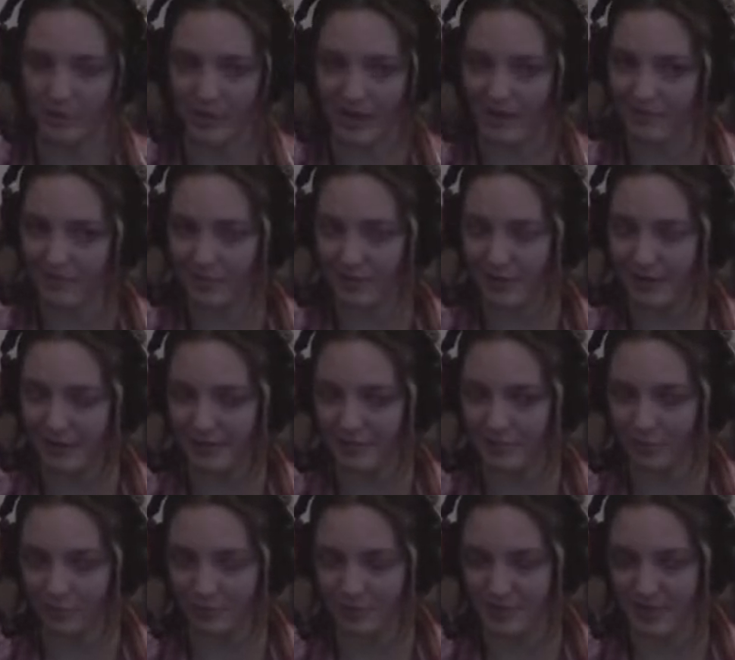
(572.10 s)
we have a great
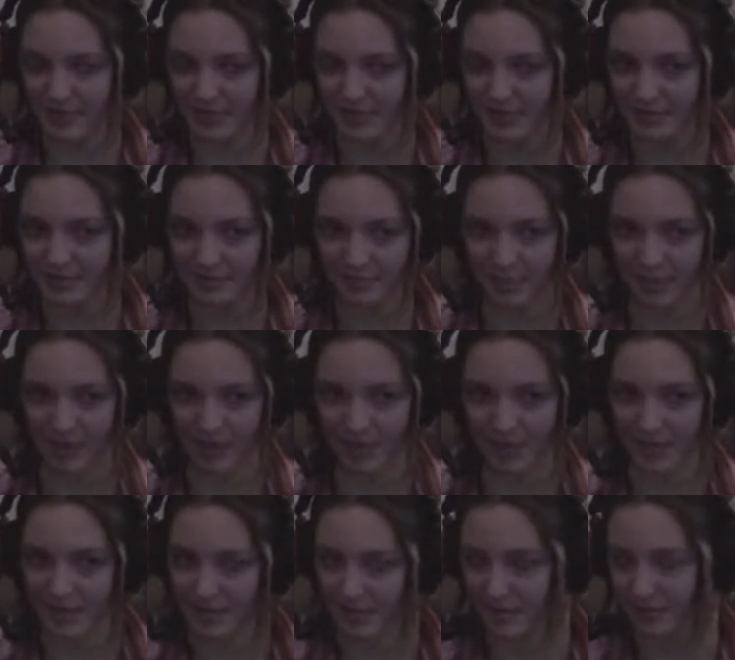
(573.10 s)
goaltender in
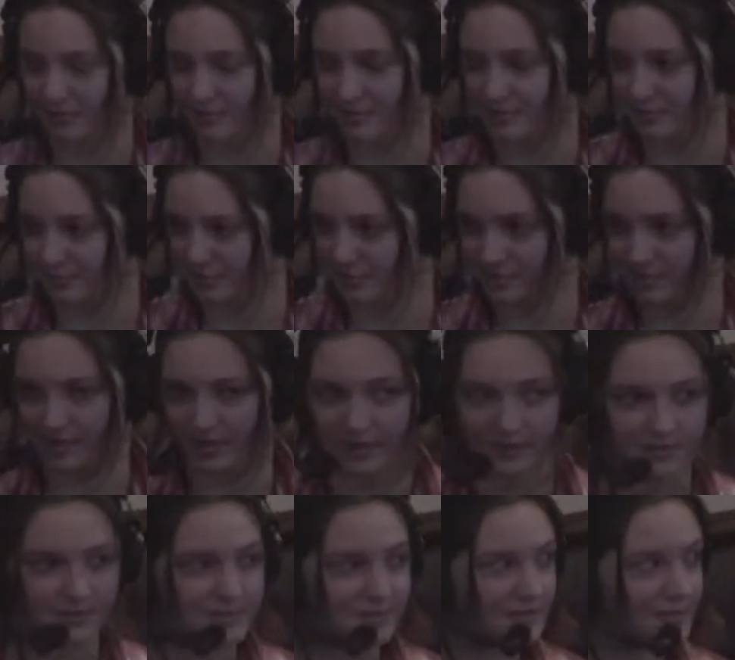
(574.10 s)
Ponith and also in
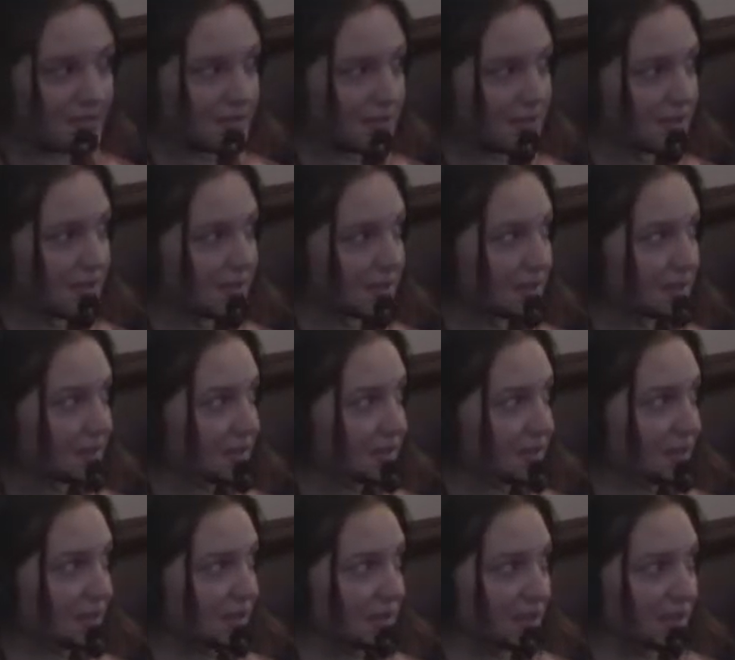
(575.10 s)
Johns.
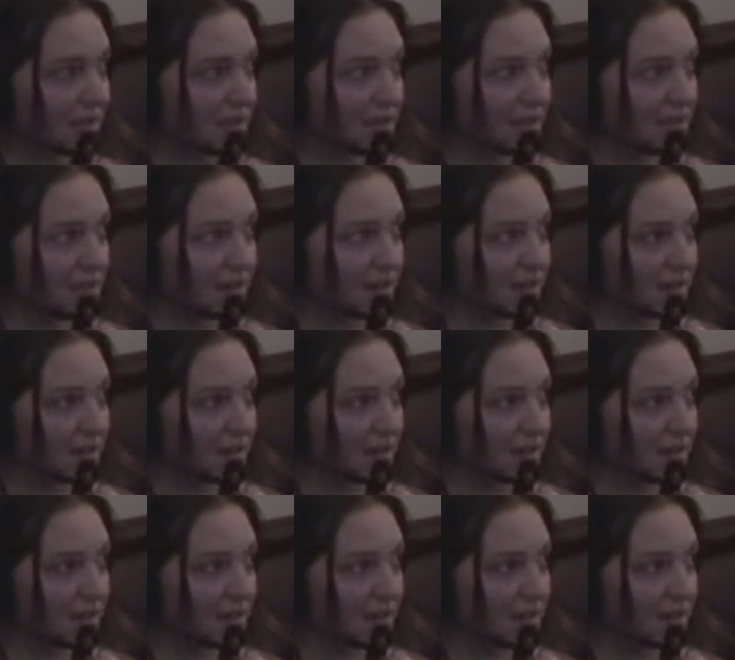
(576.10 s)
And